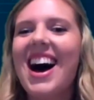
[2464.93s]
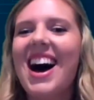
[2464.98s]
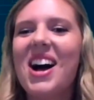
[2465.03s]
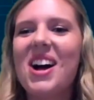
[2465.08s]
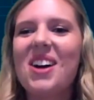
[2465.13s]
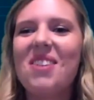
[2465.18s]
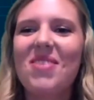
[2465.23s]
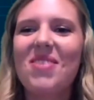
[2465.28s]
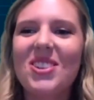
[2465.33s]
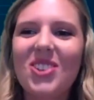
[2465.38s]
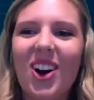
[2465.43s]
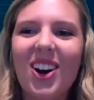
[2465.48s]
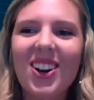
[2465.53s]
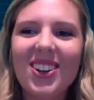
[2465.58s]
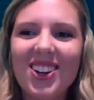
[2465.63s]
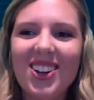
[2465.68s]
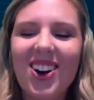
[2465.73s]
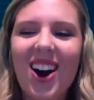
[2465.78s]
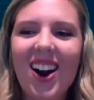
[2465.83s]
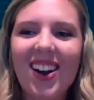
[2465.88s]
Um,
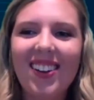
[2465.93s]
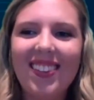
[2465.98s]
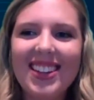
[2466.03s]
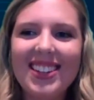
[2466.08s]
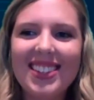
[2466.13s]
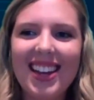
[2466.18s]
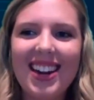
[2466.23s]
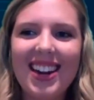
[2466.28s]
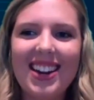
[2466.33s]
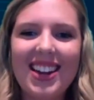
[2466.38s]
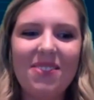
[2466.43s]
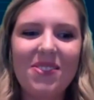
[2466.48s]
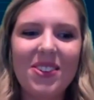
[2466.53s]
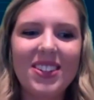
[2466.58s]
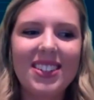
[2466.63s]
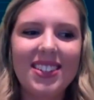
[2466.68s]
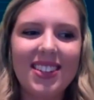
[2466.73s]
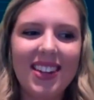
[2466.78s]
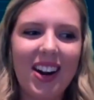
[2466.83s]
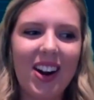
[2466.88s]
Dr. Carlin said he
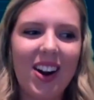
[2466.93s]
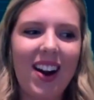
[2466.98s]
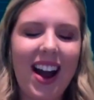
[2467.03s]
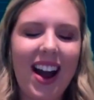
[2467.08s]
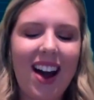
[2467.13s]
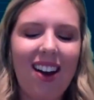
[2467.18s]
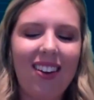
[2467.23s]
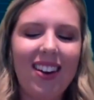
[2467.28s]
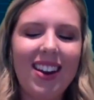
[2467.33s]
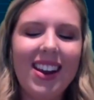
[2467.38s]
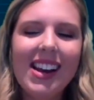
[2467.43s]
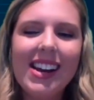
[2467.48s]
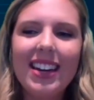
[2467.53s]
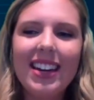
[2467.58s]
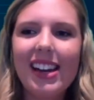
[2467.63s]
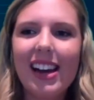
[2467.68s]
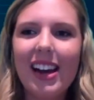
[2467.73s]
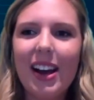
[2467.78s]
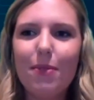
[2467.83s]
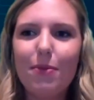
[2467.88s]
would stick around
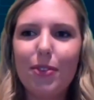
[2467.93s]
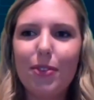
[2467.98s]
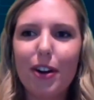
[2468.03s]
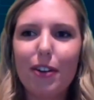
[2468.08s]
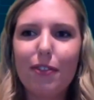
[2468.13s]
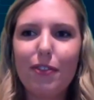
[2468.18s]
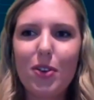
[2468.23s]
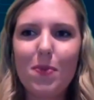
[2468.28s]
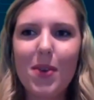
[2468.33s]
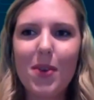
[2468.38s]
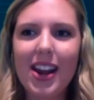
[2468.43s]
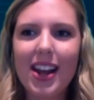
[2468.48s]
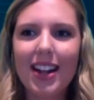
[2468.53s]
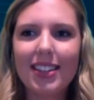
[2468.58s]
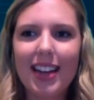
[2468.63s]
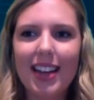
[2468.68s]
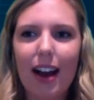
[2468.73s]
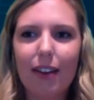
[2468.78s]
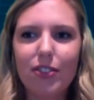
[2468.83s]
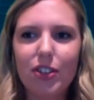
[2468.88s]
um, for a few
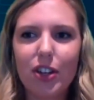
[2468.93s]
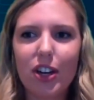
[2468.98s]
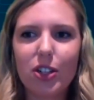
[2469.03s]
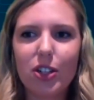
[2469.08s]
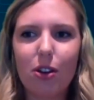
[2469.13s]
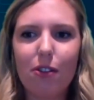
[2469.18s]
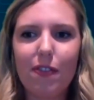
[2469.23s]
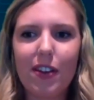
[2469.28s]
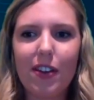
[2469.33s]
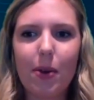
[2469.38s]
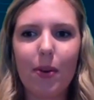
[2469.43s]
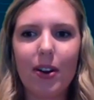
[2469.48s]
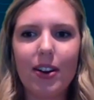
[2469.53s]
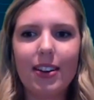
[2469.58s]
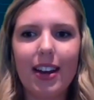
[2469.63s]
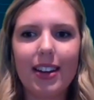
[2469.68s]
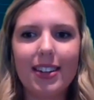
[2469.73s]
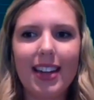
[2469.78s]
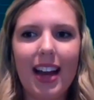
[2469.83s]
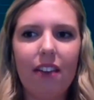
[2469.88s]
minutes after. So if anyone
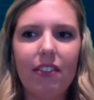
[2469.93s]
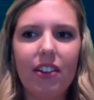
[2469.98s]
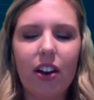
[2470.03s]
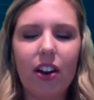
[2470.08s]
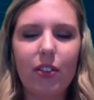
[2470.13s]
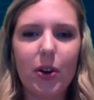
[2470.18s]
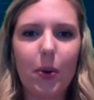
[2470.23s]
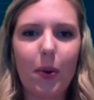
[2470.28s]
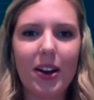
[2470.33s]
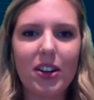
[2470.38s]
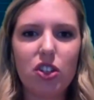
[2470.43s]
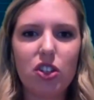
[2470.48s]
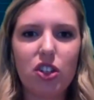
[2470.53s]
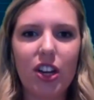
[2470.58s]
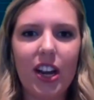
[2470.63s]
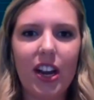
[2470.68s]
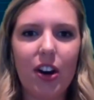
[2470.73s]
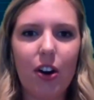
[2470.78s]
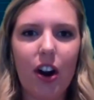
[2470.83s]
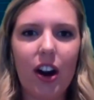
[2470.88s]
does have another
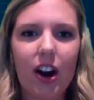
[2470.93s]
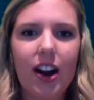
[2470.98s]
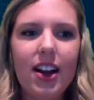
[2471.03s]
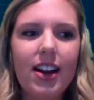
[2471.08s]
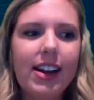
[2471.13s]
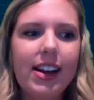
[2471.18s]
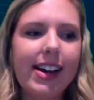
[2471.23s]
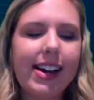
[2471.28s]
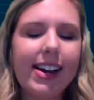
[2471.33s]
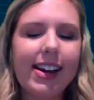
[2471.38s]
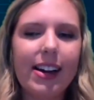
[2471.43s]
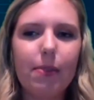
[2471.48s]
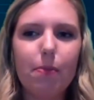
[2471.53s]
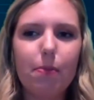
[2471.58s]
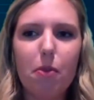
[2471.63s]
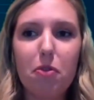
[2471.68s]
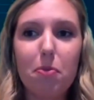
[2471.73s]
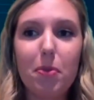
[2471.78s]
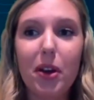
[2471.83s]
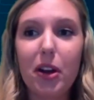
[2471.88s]
question or
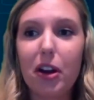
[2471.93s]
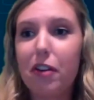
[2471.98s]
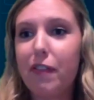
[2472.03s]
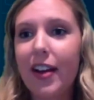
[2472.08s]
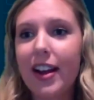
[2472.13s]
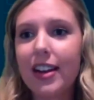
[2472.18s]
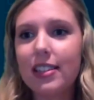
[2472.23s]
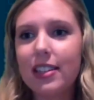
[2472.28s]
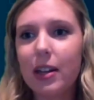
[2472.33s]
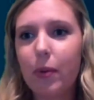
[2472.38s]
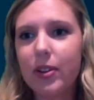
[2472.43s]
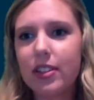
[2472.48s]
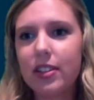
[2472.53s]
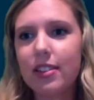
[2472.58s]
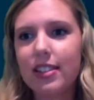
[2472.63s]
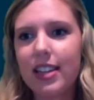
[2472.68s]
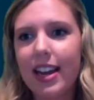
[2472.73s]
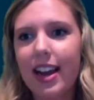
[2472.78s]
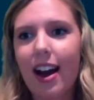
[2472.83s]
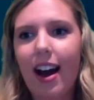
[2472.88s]
um, familiar face that wants
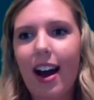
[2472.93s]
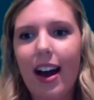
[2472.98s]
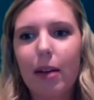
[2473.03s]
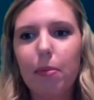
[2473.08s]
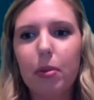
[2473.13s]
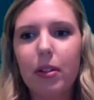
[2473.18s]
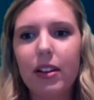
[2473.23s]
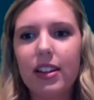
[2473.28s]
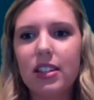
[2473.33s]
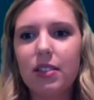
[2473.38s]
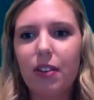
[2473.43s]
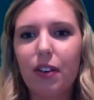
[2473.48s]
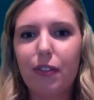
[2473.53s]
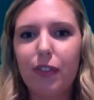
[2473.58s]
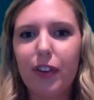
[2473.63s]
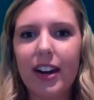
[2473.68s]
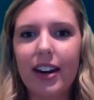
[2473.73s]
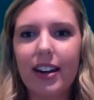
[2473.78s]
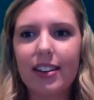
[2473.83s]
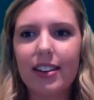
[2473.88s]
to say hi, please feel
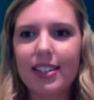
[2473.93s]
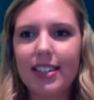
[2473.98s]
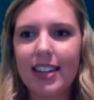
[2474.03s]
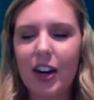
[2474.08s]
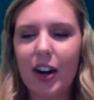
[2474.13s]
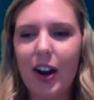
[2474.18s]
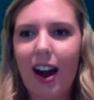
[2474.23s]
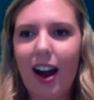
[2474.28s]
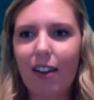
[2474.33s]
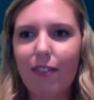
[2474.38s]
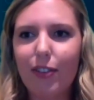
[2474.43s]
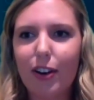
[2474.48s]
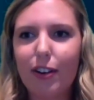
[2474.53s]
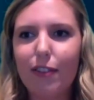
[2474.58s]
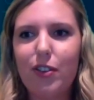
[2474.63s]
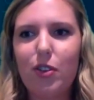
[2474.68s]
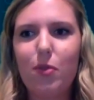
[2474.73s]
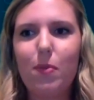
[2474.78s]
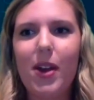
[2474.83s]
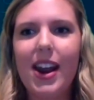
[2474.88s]
free to stick around for
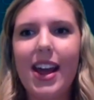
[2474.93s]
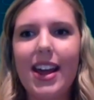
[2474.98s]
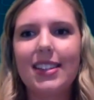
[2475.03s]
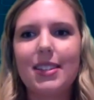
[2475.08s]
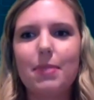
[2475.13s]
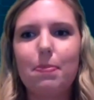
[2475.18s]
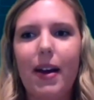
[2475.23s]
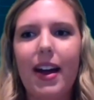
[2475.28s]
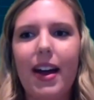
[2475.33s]
a few minutes.